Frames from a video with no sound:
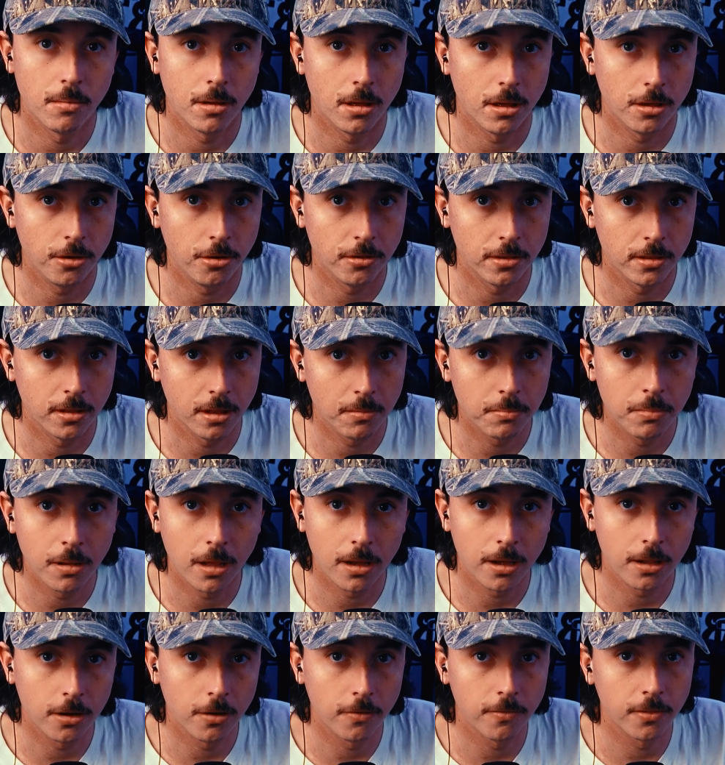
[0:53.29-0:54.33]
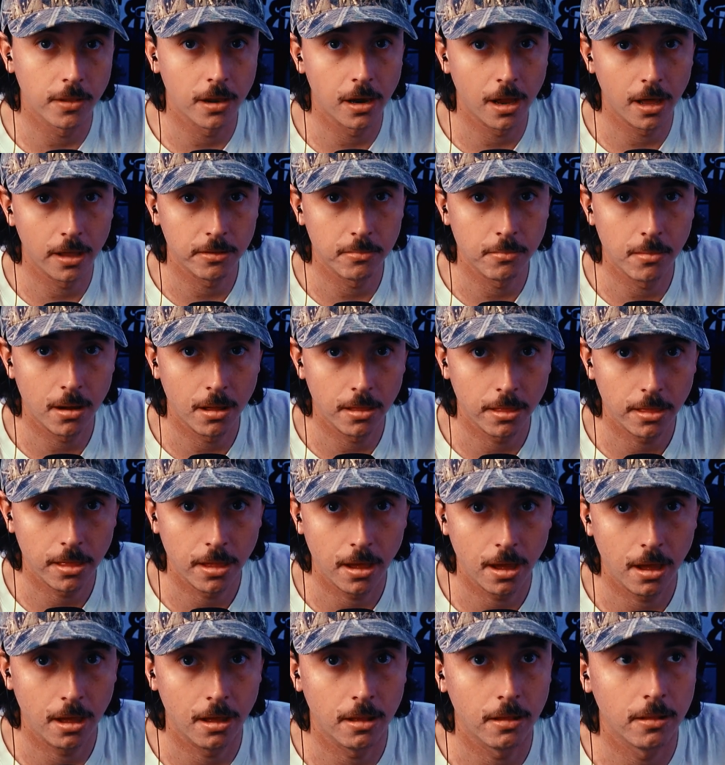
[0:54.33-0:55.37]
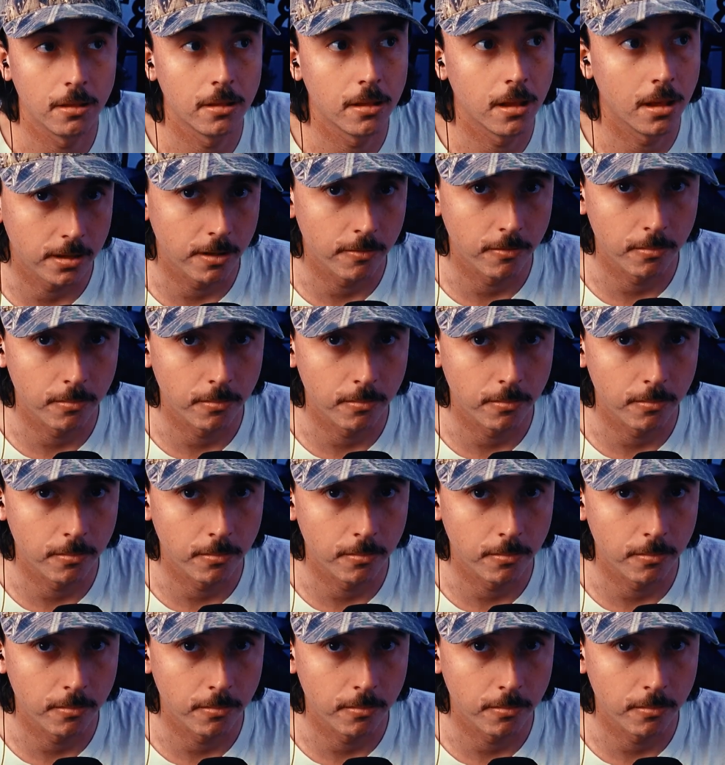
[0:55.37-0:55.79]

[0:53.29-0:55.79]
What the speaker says: Using this plugin over the last month has